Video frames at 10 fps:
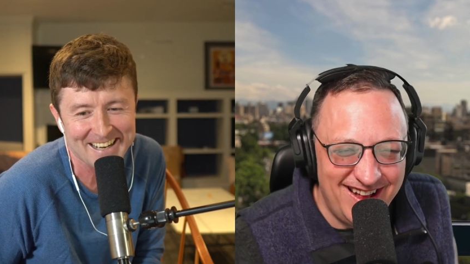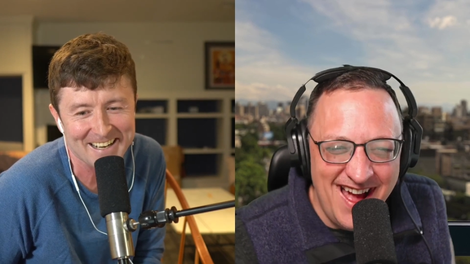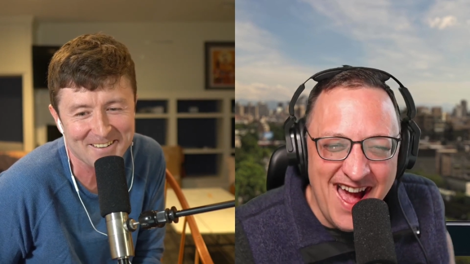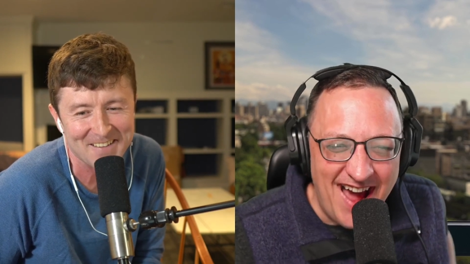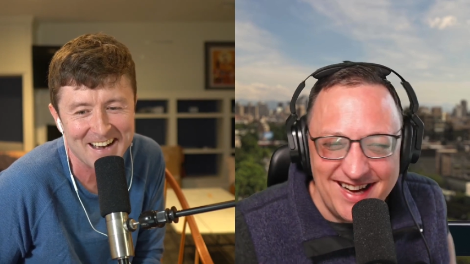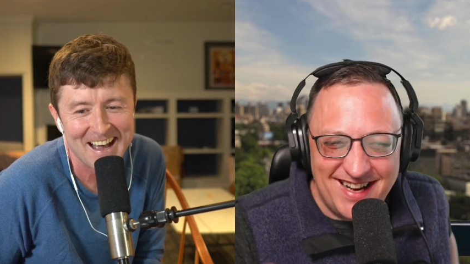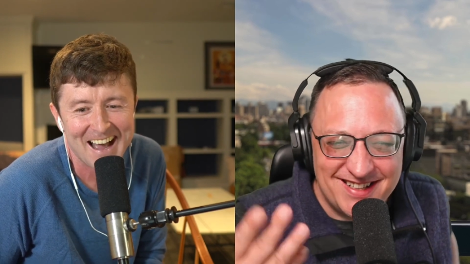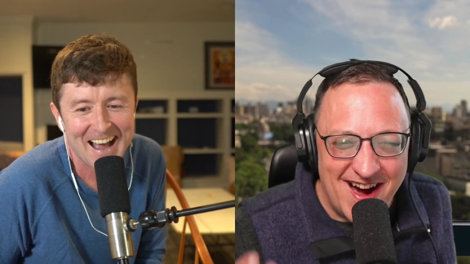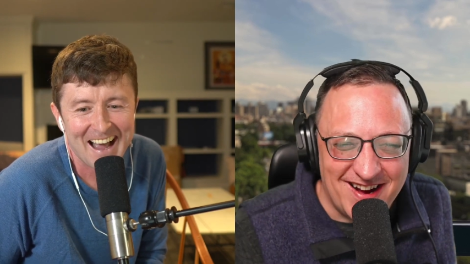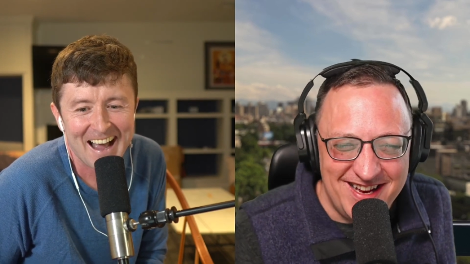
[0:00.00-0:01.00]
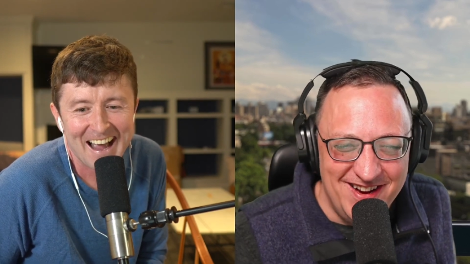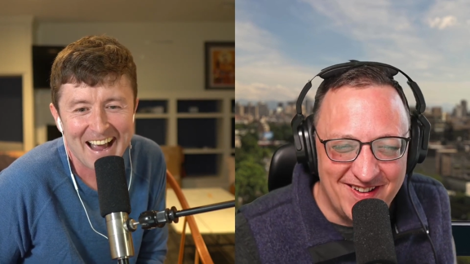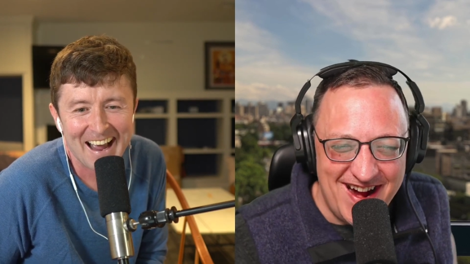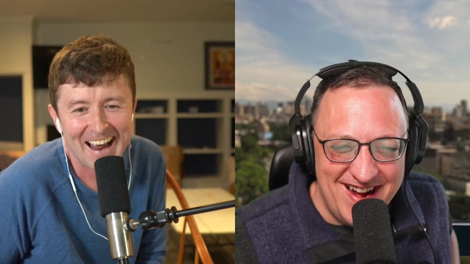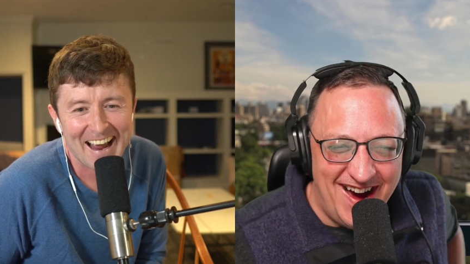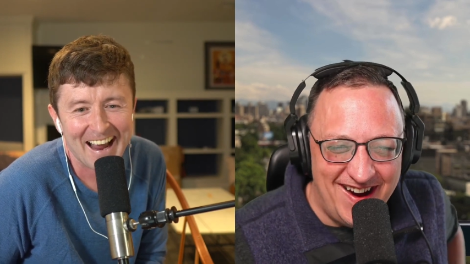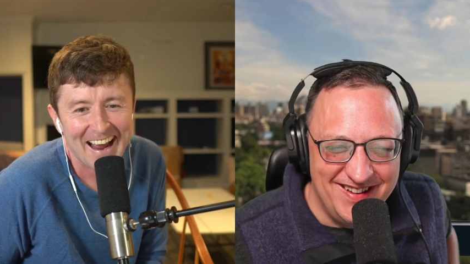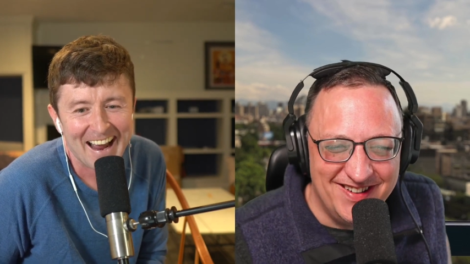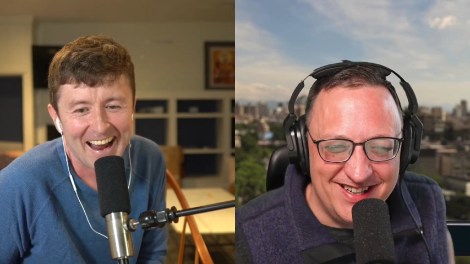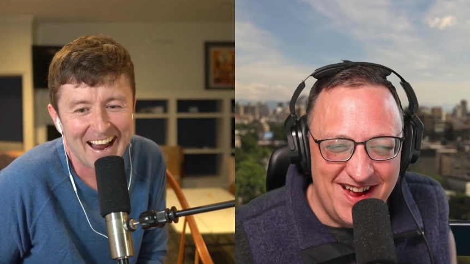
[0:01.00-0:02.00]
Speaker 1: I can um, tell talking to you right now, you were
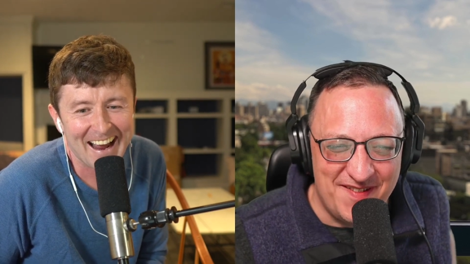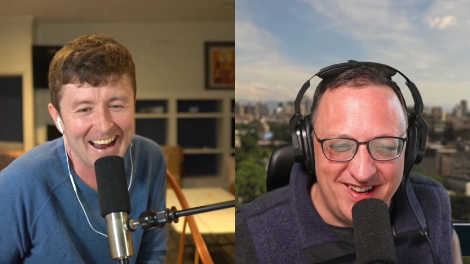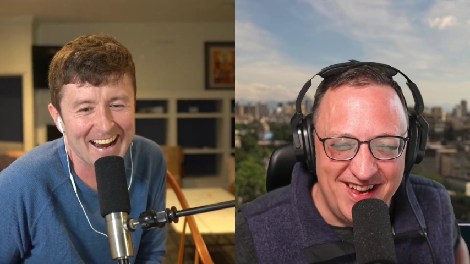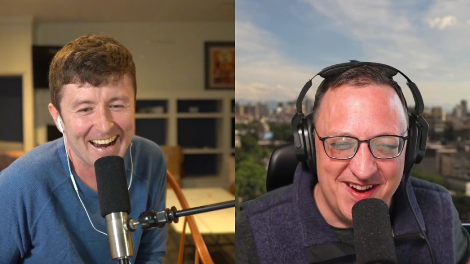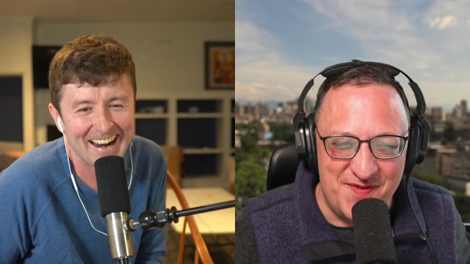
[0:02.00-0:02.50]
definitely in a funk.